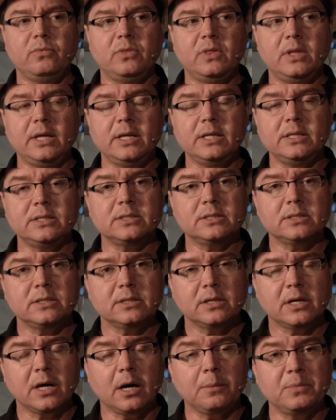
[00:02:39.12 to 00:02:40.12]
these
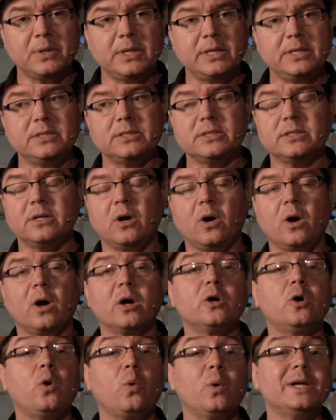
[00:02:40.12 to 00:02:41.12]
companies are
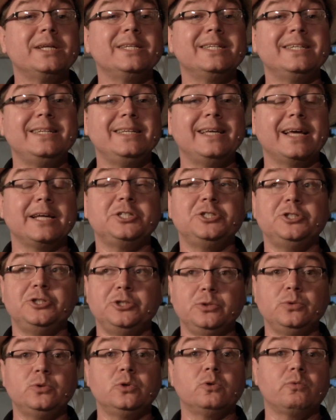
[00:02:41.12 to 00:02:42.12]
going to get
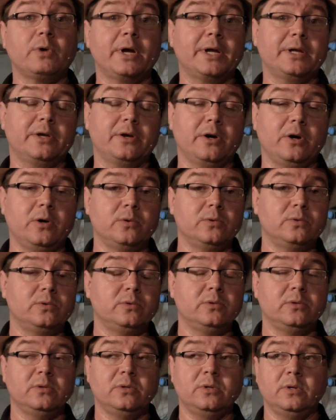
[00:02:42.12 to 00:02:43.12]
you to write code,
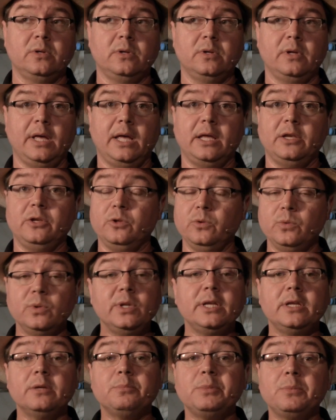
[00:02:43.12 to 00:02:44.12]
and you
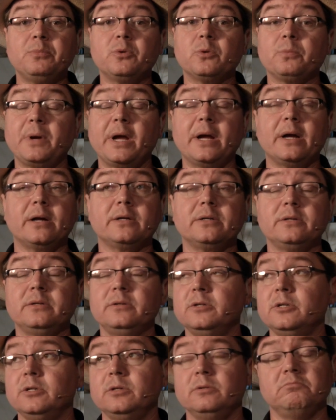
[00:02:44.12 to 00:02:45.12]
need to be prepared
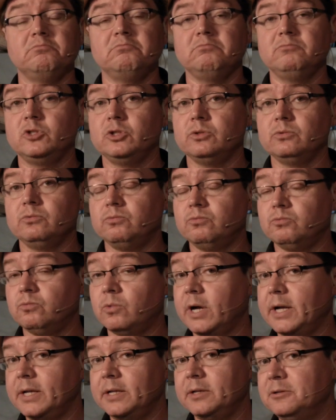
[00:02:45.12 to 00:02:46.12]
to
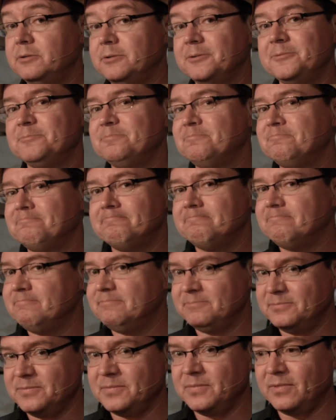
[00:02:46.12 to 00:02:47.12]
write
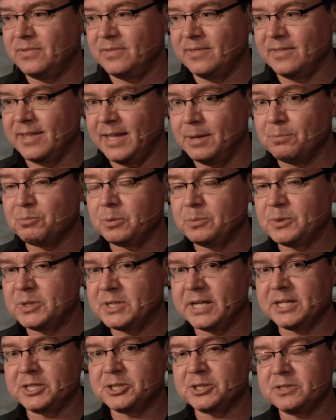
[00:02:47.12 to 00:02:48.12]

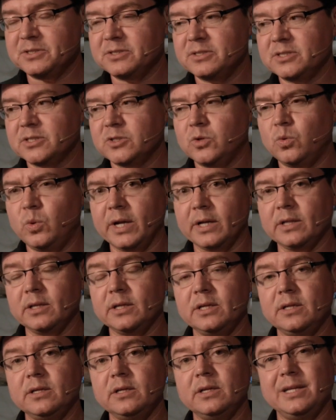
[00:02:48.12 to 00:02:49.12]
implementations
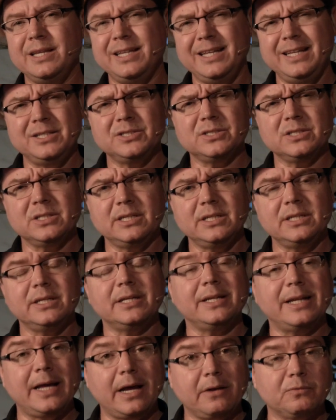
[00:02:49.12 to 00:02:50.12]
quickly and easily
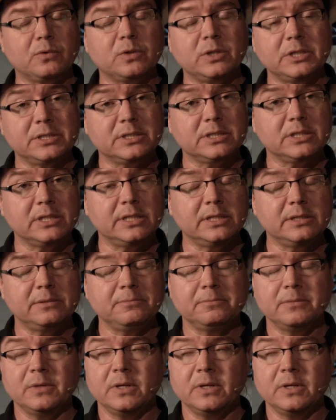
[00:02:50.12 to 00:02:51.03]
and effortlessly,